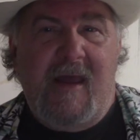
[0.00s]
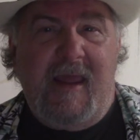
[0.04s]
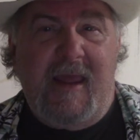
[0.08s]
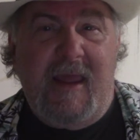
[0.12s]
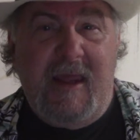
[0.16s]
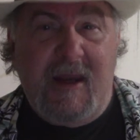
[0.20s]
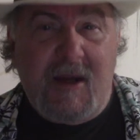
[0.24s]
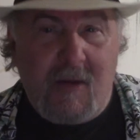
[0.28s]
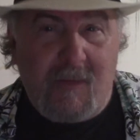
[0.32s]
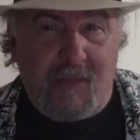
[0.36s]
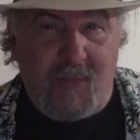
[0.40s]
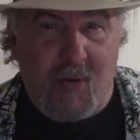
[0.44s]

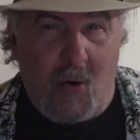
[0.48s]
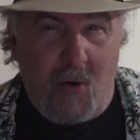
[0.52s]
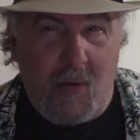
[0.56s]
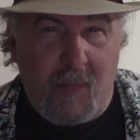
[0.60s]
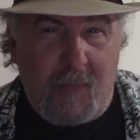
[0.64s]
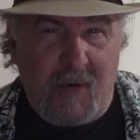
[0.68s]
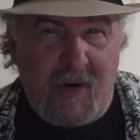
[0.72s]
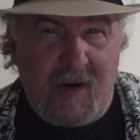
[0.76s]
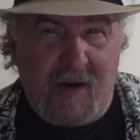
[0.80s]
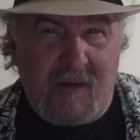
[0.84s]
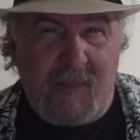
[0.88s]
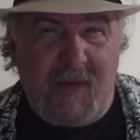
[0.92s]

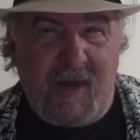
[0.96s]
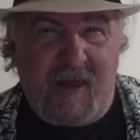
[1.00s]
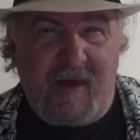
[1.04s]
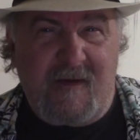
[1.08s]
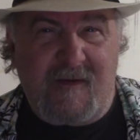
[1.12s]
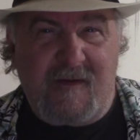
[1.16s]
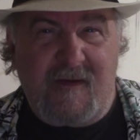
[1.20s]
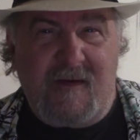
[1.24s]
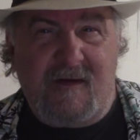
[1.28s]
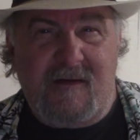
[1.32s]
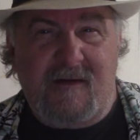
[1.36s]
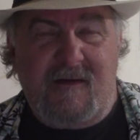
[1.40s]
inappropriate
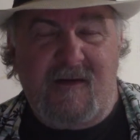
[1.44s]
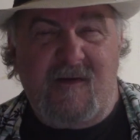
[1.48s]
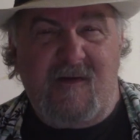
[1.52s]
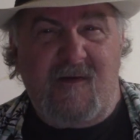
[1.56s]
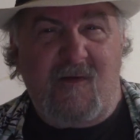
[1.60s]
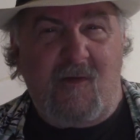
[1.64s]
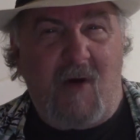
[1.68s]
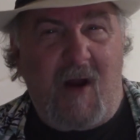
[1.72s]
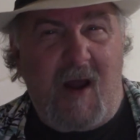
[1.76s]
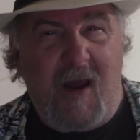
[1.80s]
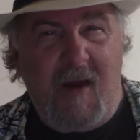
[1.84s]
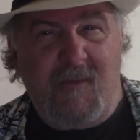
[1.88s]
because it
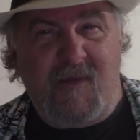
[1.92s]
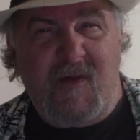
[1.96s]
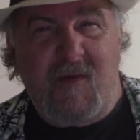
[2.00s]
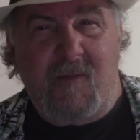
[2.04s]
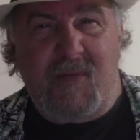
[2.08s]
describes